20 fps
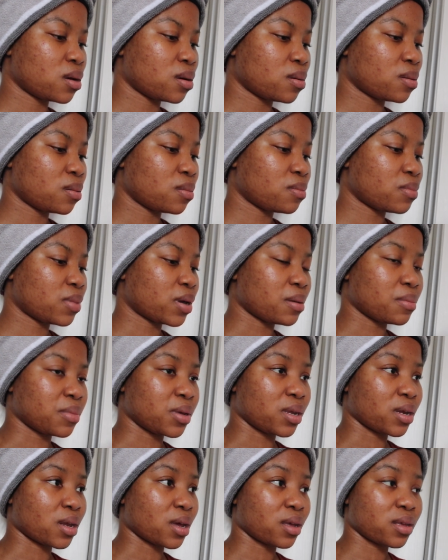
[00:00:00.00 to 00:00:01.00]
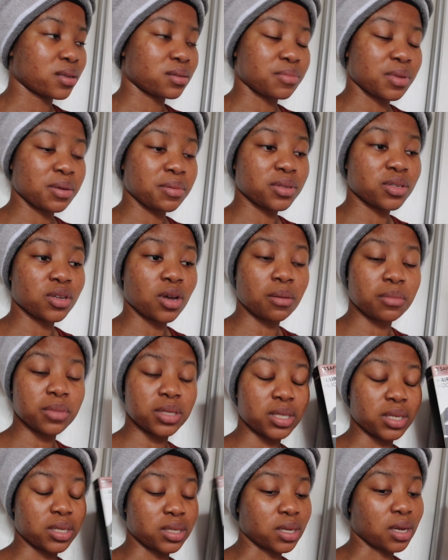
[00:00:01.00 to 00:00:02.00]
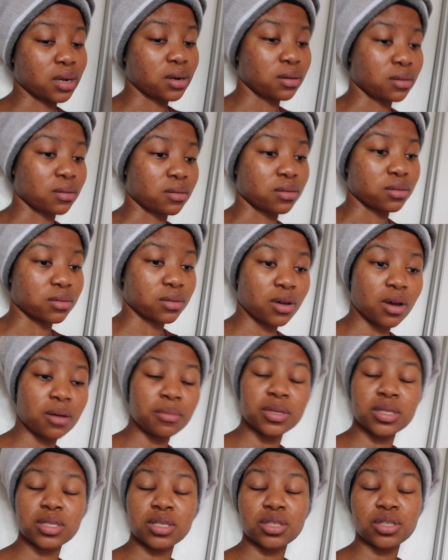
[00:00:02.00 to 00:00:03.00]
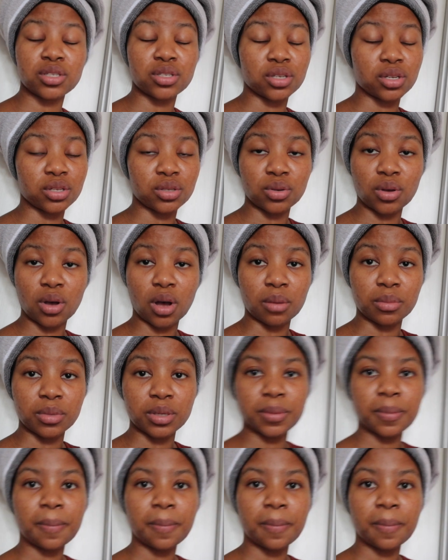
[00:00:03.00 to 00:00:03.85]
But I mean, I guess maybe it's common sense, I don't know. Common sense is not so common.